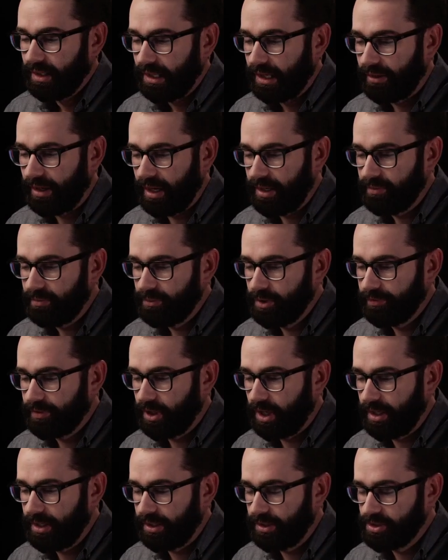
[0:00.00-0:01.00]
All right, moving
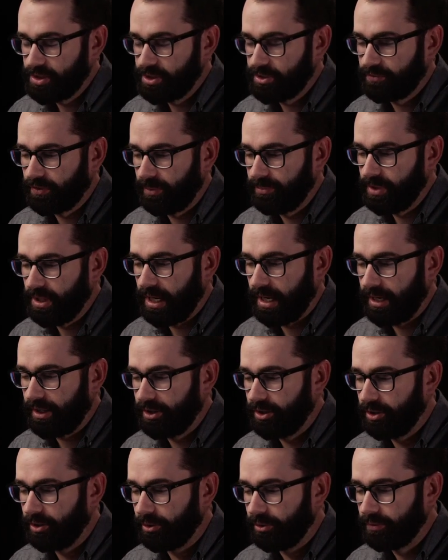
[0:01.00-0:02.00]
on here. This is from
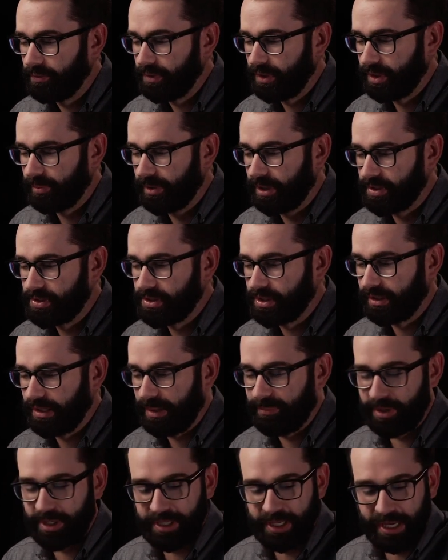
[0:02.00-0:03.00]
Yahoo. A little bit of
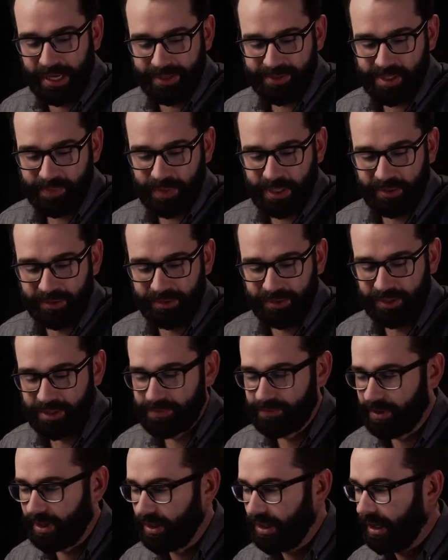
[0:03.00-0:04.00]
celebrity gossip. I don't do
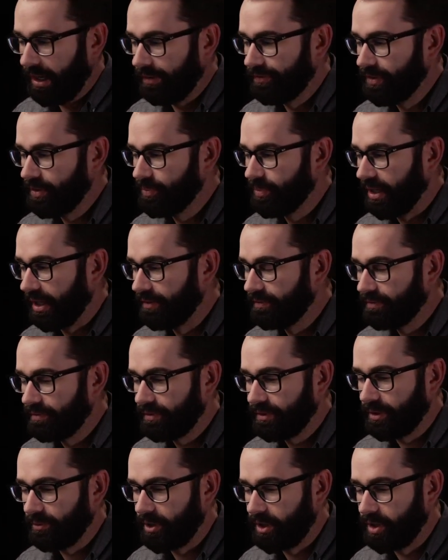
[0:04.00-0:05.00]
this very often, but
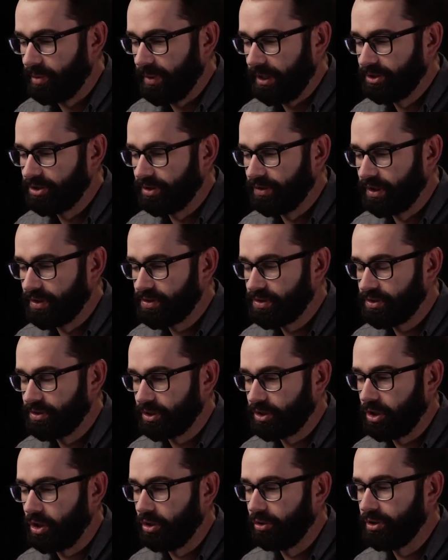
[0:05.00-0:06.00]
I wanted to mention this.
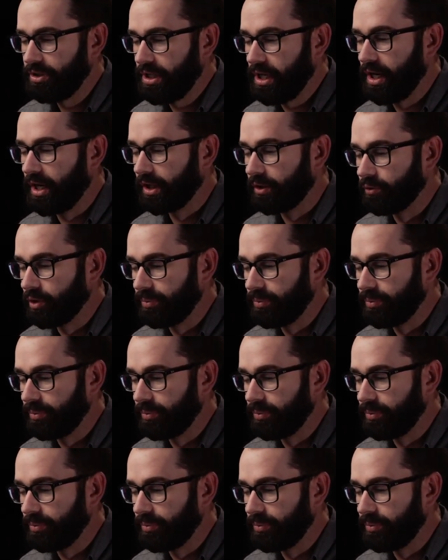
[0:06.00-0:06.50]
Nicole Young